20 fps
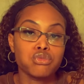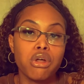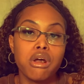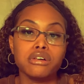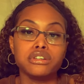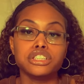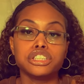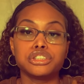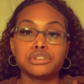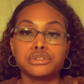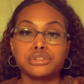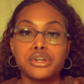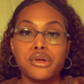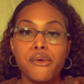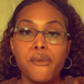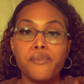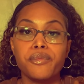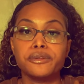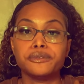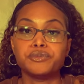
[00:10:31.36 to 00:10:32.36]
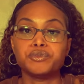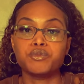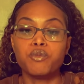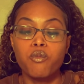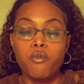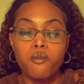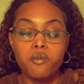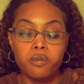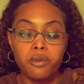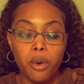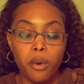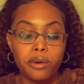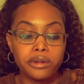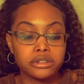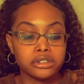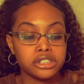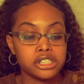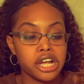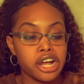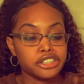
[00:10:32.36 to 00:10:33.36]
Literally,
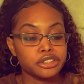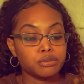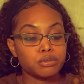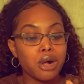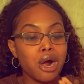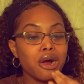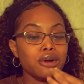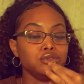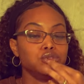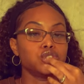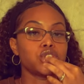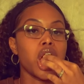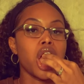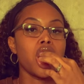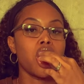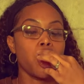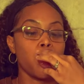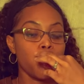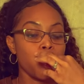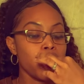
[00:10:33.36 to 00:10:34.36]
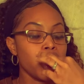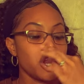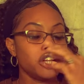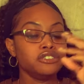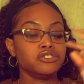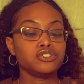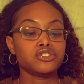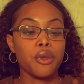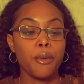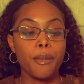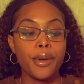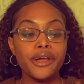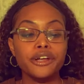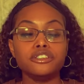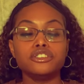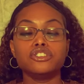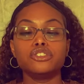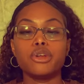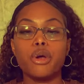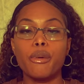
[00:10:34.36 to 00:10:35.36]
on the last bite. The
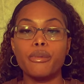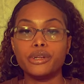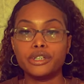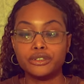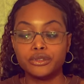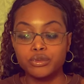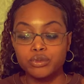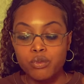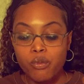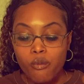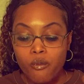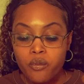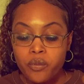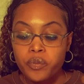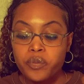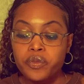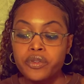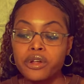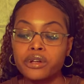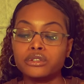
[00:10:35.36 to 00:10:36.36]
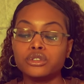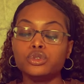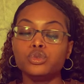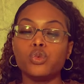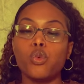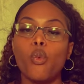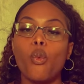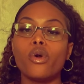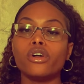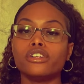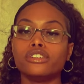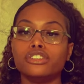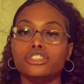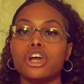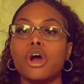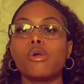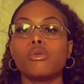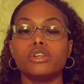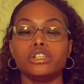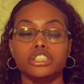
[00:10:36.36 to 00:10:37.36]
pink donut was
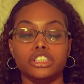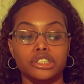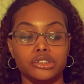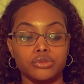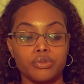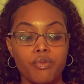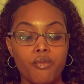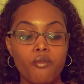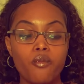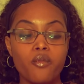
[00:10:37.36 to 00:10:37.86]
donutting.